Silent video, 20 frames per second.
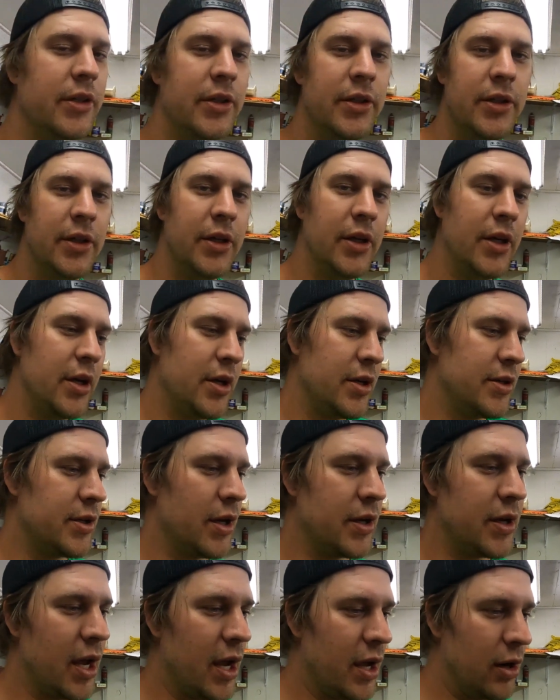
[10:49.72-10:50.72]

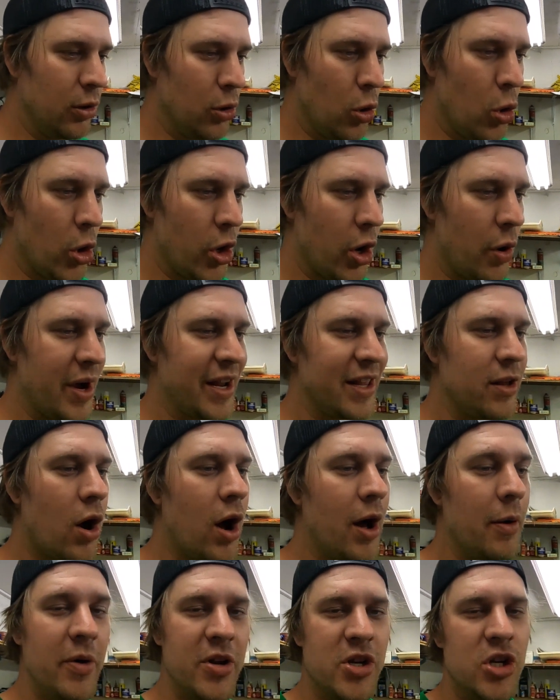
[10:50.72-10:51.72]
So yeah, it'll auto
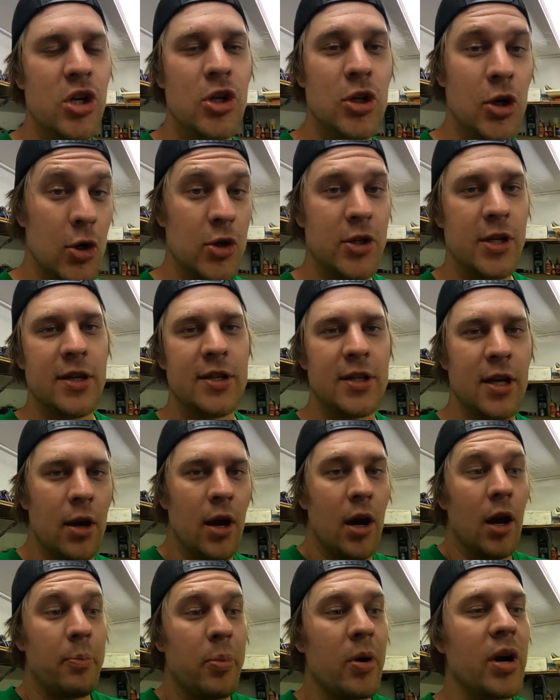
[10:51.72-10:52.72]
ignite, which induces
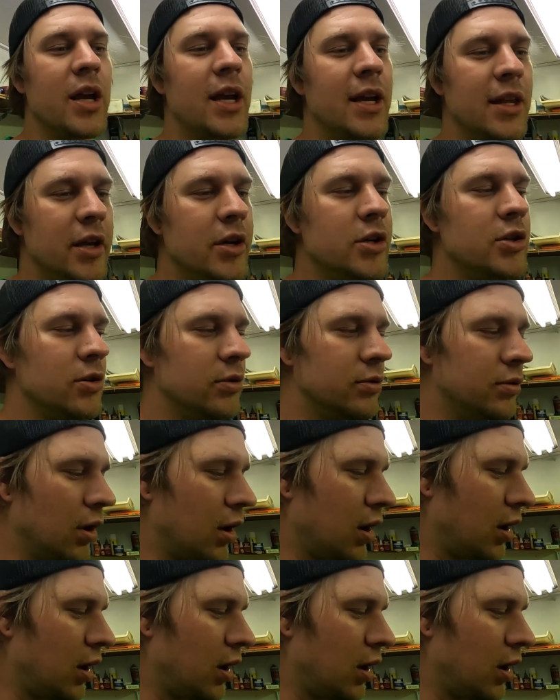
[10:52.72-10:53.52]
a pre-ignition,